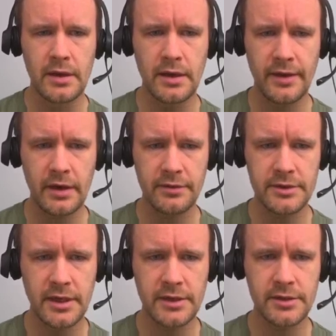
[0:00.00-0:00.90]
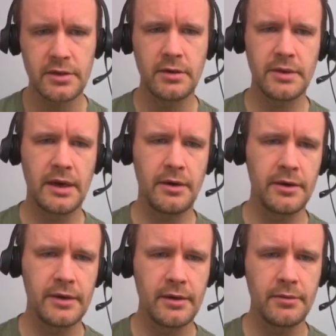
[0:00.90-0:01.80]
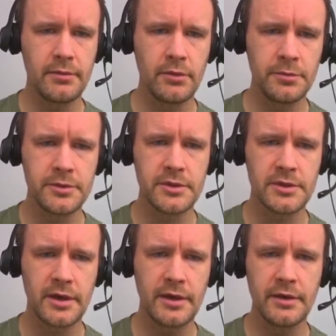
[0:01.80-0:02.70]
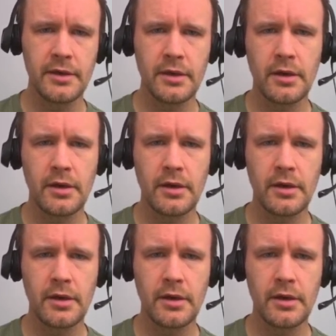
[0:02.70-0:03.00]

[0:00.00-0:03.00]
And that'll give us the answer, and we carry it down. Oops, sorry, I did not